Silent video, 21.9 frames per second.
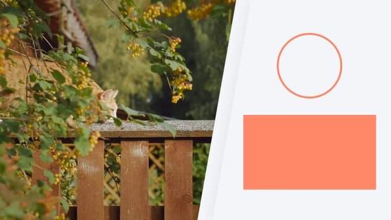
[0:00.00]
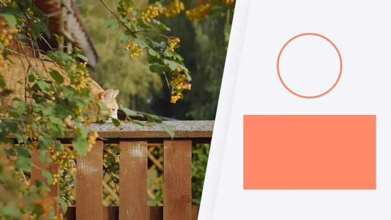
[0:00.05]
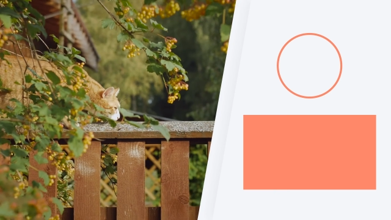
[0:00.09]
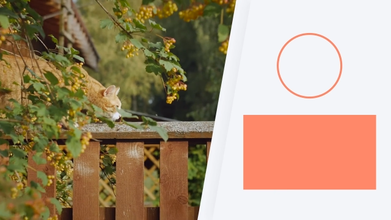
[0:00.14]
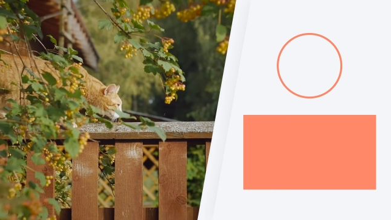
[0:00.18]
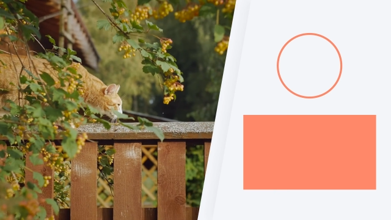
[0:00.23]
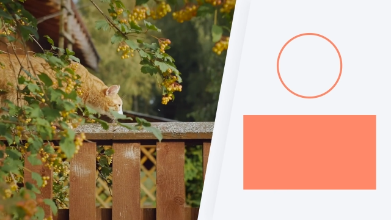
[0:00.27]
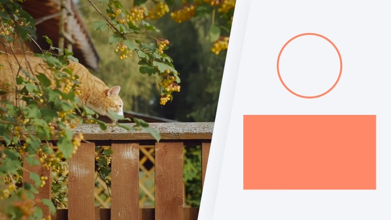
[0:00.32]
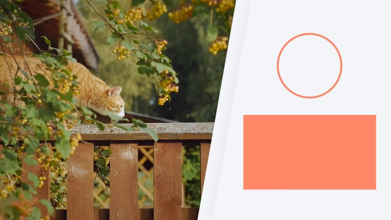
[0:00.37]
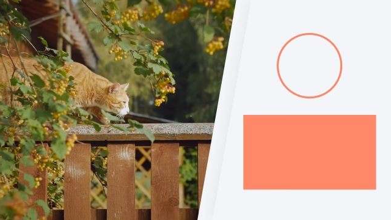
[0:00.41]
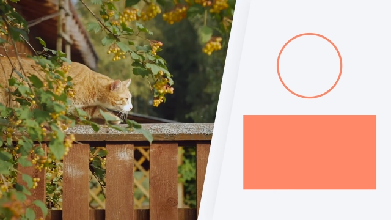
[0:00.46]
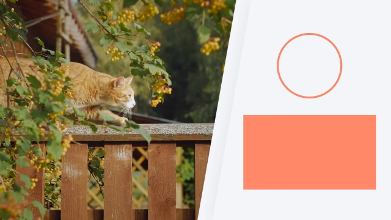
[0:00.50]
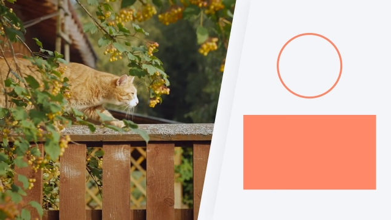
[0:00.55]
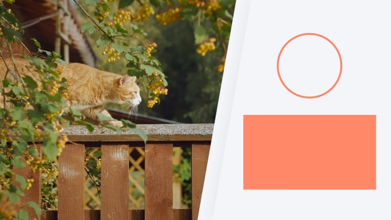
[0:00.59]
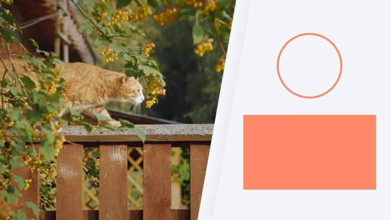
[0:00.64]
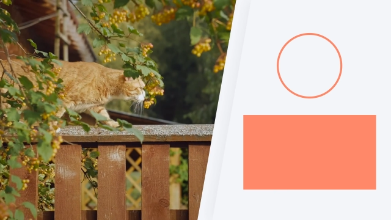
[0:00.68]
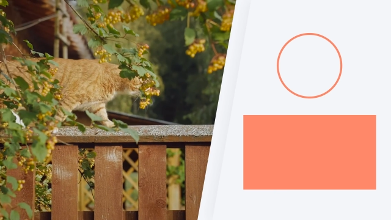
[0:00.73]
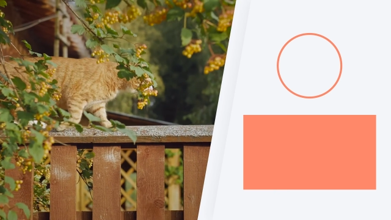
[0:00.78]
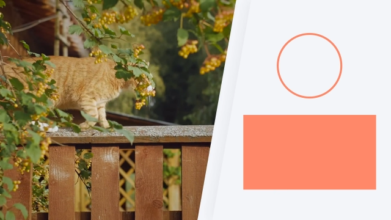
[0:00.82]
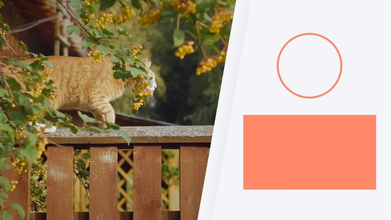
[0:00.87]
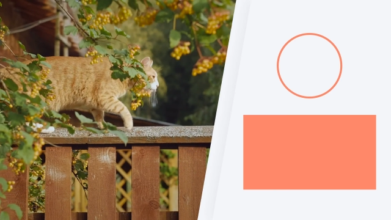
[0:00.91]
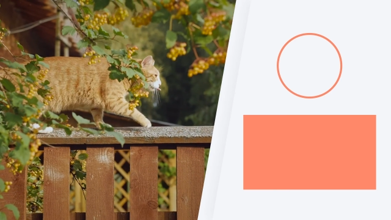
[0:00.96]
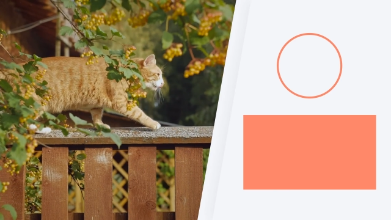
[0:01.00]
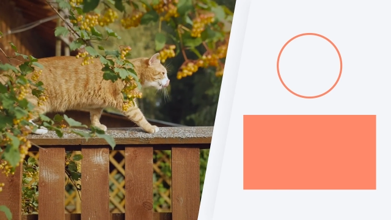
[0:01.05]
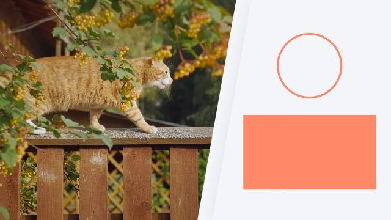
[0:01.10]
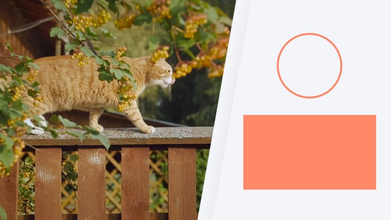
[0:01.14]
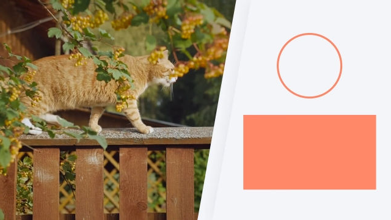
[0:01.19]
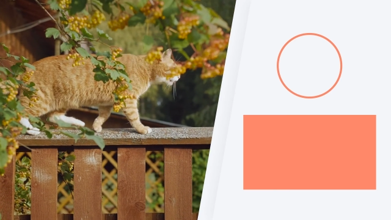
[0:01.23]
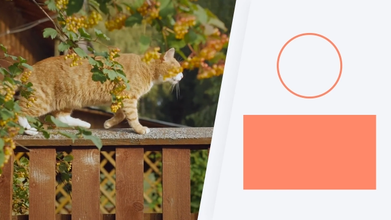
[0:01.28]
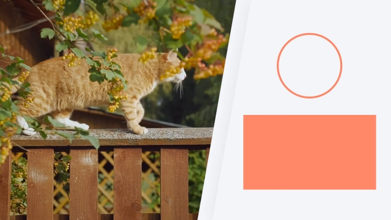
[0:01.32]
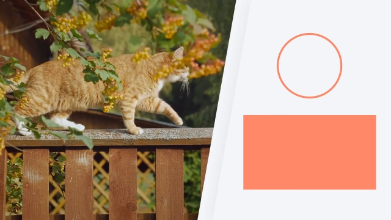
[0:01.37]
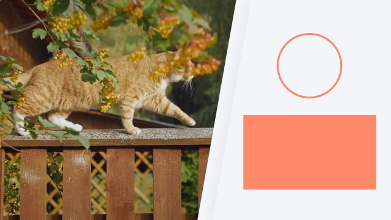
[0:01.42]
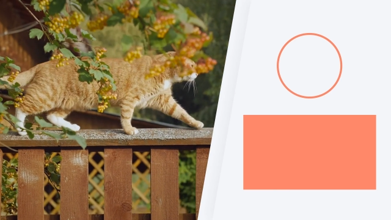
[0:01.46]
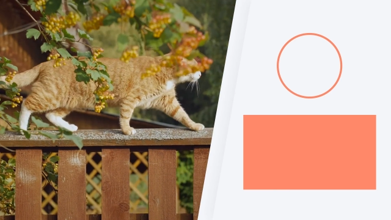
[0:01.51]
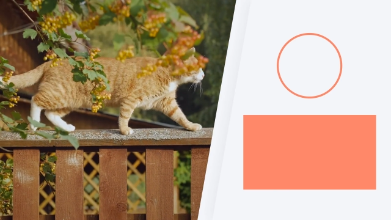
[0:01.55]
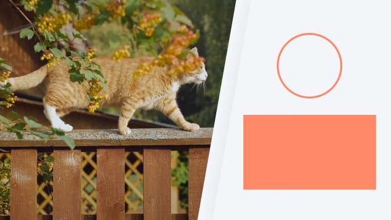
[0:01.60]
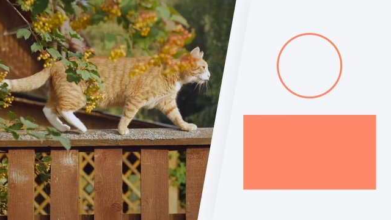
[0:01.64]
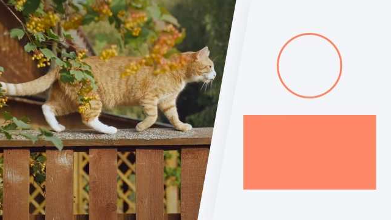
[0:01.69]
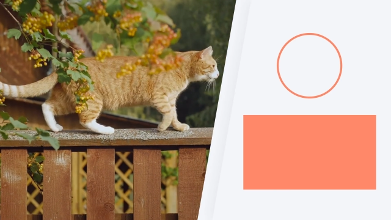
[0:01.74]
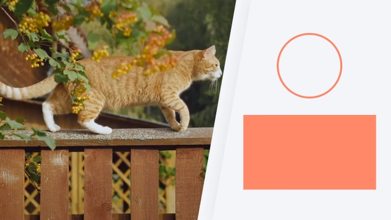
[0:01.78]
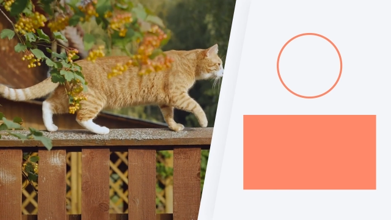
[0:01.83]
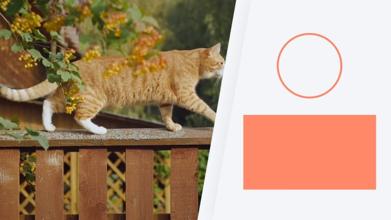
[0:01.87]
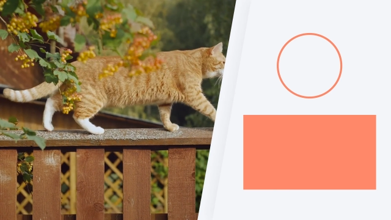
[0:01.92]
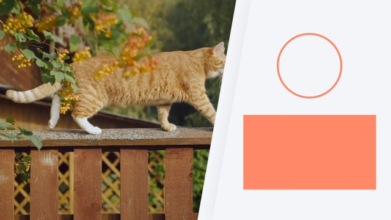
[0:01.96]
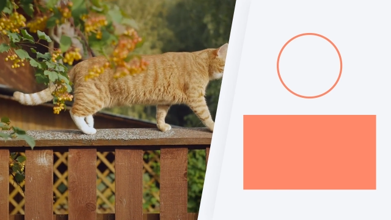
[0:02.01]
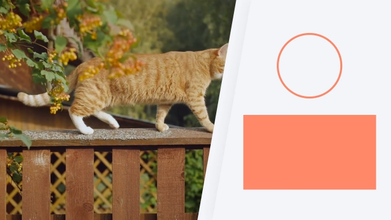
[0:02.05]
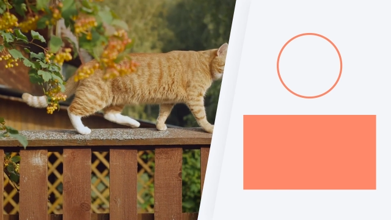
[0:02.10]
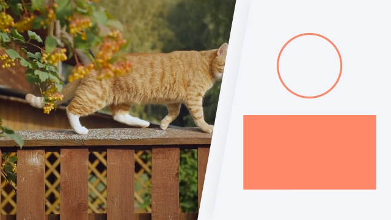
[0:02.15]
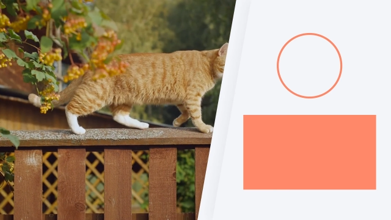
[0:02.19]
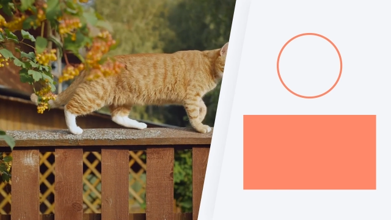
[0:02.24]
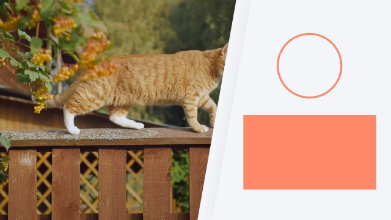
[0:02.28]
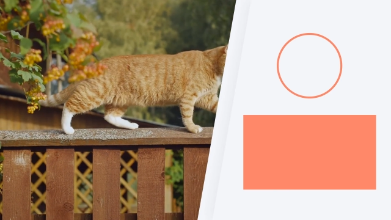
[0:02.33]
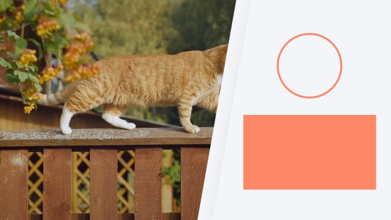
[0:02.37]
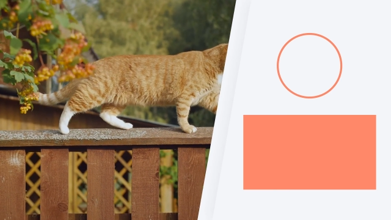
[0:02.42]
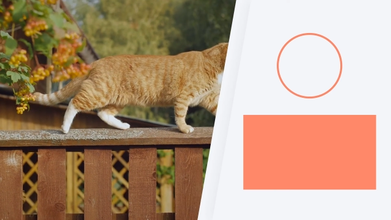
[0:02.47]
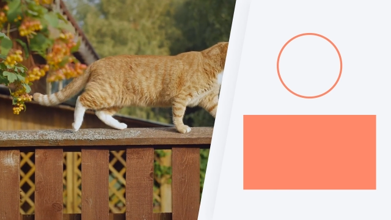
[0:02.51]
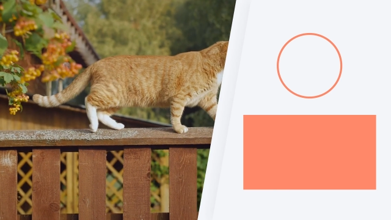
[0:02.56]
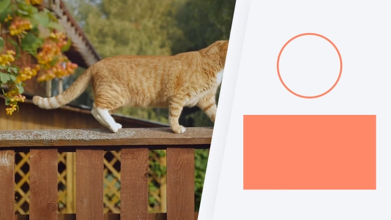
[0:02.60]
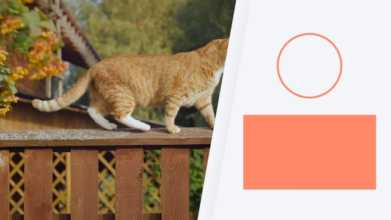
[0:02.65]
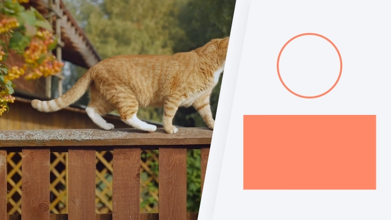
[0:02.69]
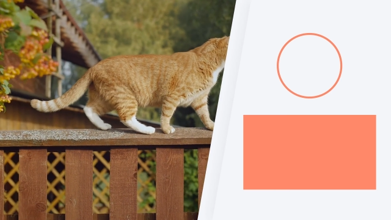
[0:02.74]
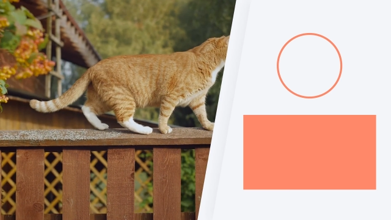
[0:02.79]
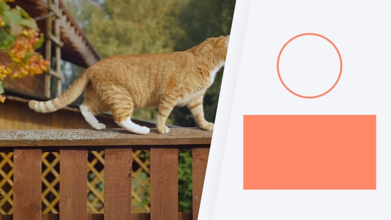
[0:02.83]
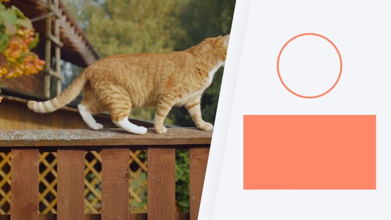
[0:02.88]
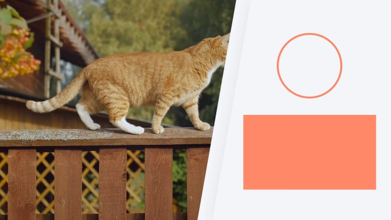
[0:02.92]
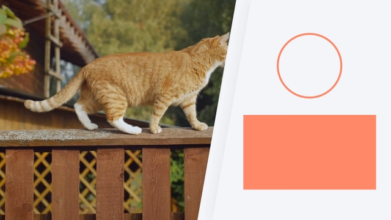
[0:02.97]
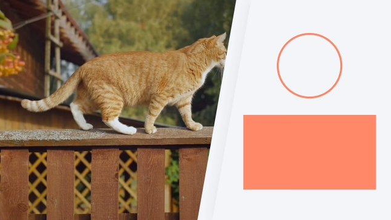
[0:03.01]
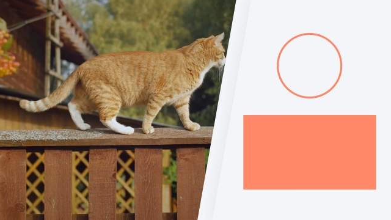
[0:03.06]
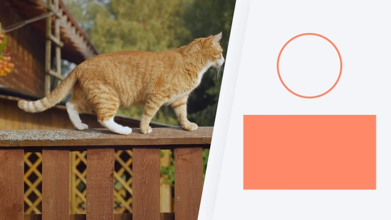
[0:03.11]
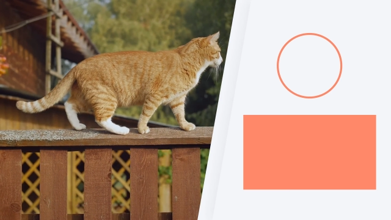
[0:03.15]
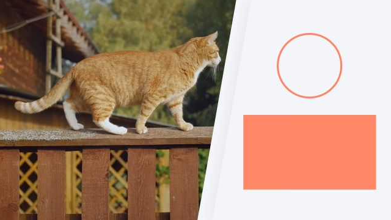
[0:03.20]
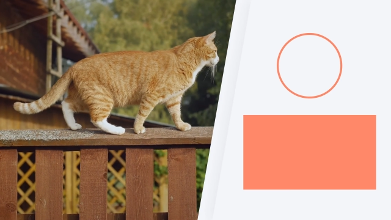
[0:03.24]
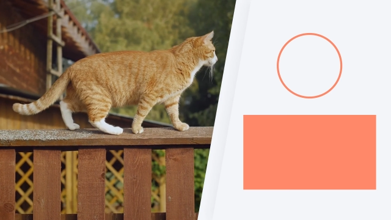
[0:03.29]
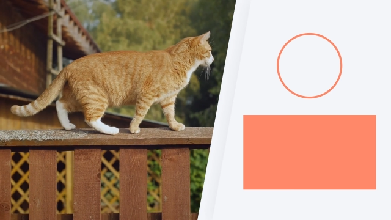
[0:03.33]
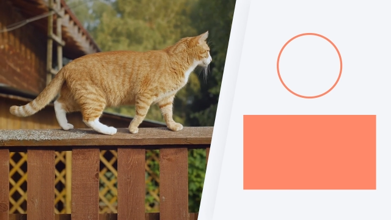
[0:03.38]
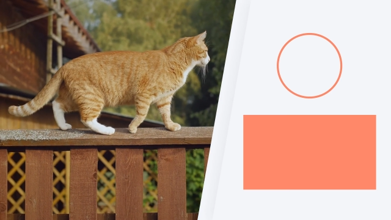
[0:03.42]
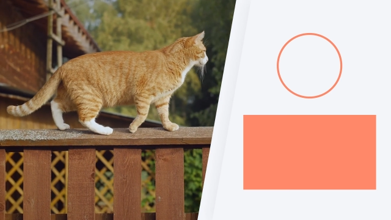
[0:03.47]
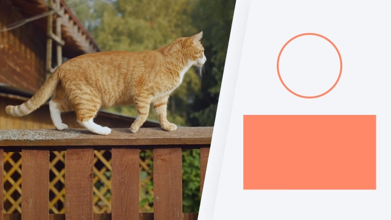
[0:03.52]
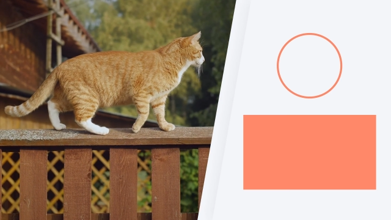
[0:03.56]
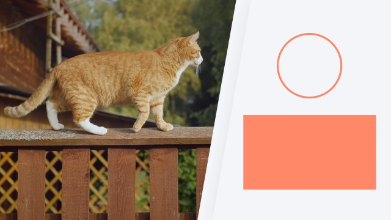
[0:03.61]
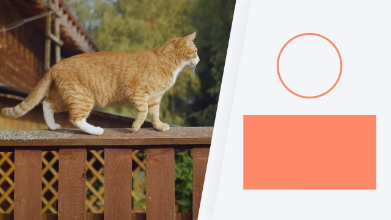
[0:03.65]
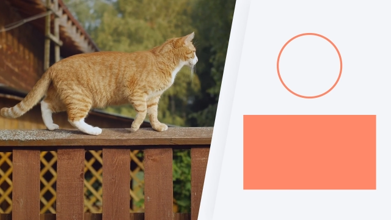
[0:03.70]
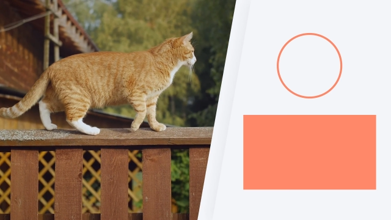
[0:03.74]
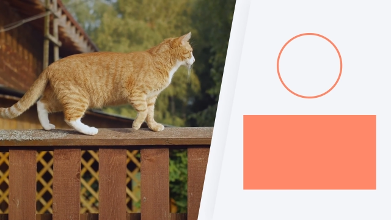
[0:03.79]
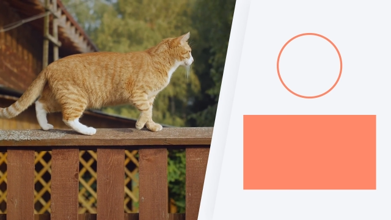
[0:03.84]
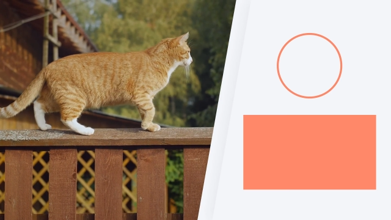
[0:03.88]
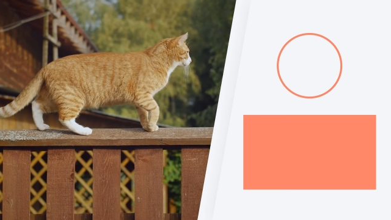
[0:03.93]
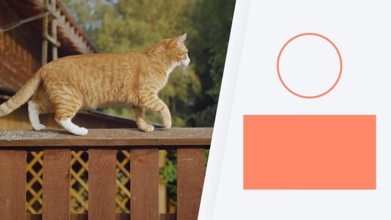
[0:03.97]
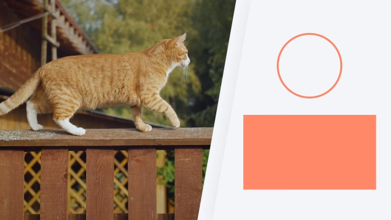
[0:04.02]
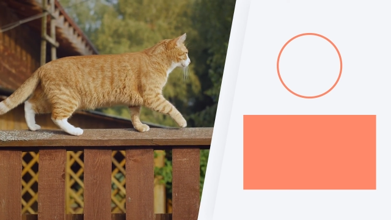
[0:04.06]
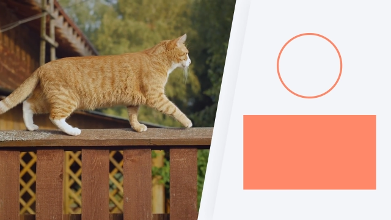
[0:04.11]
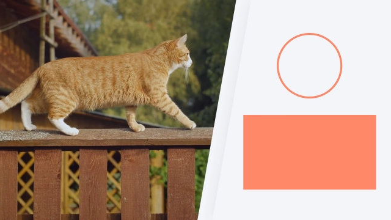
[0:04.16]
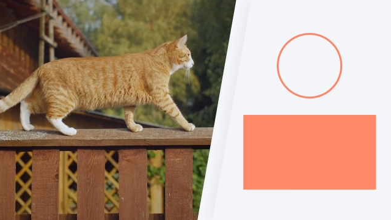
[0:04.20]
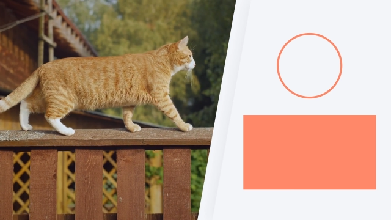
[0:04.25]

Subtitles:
[unreadable: no face in view]